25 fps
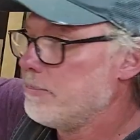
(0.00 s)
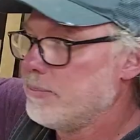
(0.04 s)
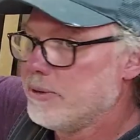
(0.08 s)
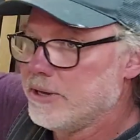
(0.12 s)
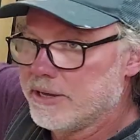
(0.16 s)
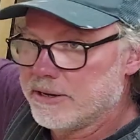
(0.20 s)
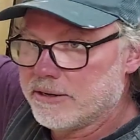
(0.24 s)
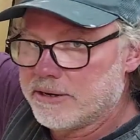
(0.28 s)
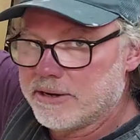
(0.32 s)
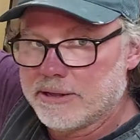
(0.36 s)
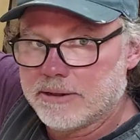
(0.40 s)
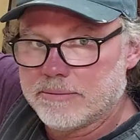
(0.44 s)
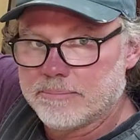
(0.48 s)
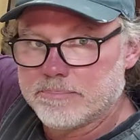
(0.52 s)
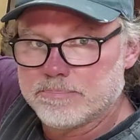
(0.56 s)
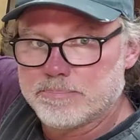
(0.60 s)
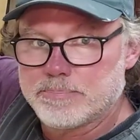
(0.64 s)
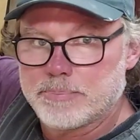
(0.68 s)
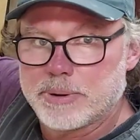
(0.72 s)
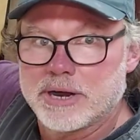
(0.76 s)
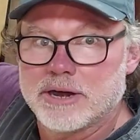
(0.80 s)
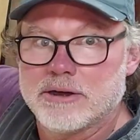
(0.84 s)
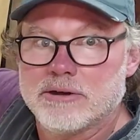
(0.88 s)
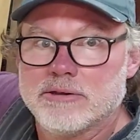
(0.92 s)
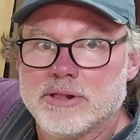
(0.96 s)
bit and
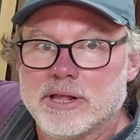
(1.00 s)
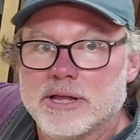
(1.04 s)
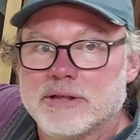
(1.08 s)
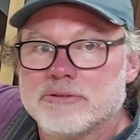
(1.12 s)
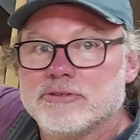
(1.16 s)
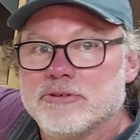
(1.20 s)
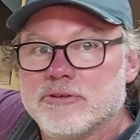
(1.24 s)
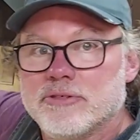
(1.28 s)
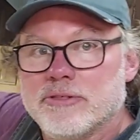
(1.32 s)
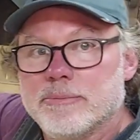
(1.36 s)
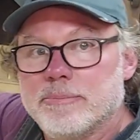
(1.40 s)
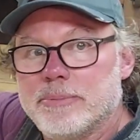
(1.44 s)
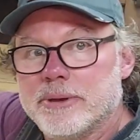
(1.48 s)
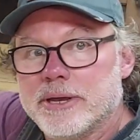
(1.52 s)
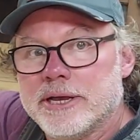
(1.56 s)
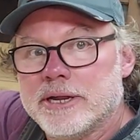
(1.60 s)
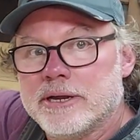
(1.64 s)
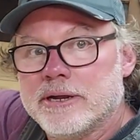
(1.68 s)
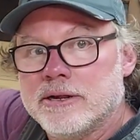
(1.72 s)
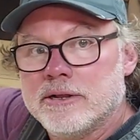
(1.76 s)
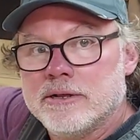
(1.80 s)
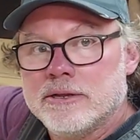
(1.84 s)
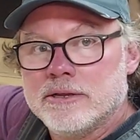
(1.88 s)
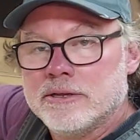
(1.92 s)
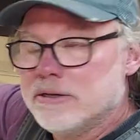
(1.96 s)
parallel to the bit.